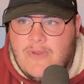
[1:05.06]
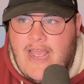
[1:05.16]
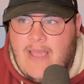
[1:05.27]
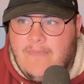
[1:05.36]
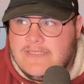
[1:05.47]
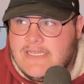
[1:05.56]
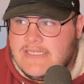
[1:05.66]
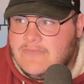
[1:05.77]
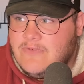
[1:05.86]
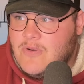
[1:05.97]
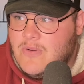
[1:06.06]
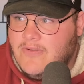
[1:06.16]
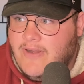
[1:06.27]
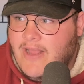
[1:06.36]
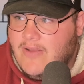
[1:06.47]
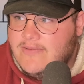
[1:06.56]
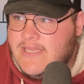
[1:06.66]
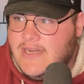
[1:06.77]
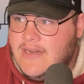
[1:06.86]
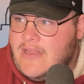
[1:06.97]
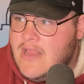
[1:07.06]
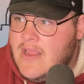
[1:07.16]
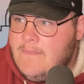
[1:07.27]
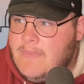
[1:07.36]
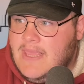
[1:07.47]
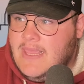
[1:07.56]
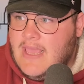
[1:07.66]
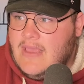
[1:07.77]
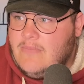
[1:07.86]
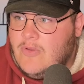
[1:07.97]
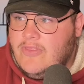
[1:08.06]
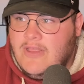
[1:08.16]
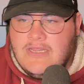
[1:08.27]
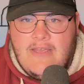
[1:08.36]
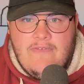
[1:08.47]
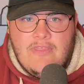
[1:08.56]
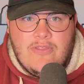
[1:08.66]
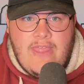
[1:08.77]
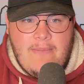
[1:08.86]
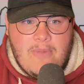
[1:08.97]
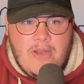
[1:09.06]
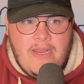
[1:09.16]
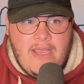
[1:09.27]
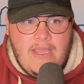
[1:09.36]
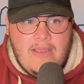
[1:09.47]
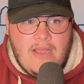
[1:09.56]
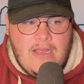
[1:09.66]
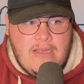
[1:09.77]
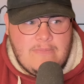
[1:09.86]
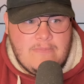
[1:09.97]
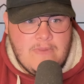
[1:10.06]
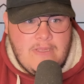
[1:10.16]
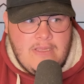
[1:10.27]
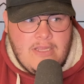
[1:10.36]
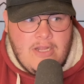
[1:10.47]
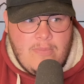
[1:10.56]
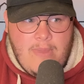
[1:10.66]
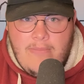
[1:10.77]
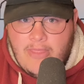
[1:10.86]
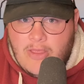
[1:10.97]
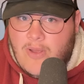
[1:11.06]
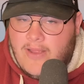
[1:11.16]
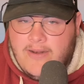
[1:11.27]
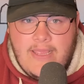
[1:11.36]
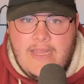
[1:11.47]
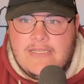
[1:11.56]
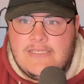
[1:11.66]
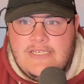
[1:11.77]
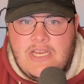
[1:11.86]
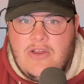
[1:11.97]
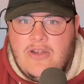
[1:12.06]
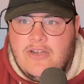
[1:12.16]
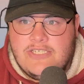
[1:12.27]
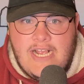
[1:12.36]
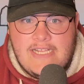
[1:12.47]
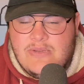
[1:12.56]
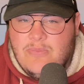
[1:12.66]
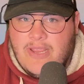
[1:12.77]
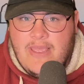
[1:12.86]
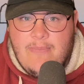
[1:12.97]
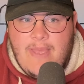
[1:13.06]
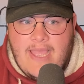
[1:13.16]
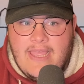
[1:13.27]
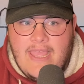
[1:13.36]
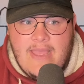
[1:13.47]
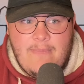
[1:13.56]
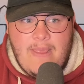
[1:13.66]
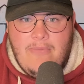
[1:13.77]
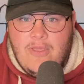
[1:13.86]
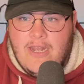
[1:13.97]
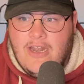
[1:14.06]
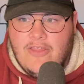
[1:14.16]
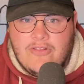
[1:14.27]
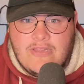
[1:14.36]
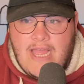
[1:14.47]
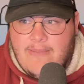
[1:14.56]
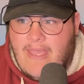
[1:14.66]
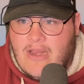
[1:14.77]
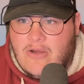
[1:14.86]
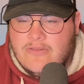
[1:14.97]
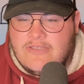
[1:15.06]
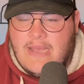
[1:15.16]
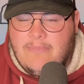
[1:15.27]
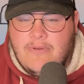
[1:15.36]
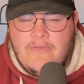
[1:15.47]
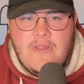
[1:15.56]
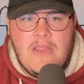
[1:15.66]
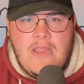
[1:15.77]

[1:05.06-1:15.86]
what happens as I'm recording right now at 10 p.m. on the 11th on that Monday. You know, maybe they go out and they get a C.J. Gardner-Johnson, bring him back again. Maybe you get another linebacker on top of